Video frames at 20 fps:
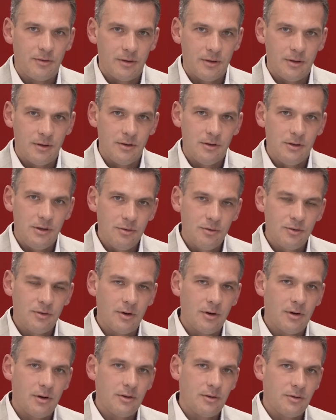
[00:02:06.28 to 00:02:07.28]
the
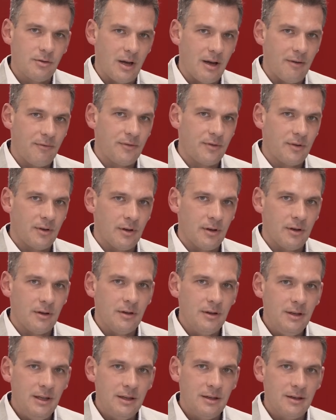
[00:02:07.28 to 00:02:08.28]
user to have the
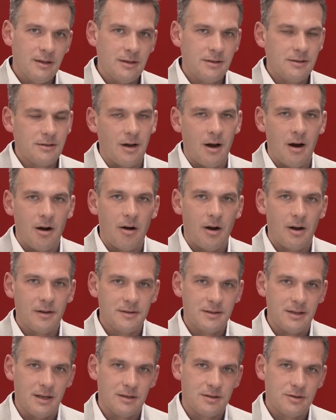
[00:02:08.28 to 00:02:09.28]
needed RRCS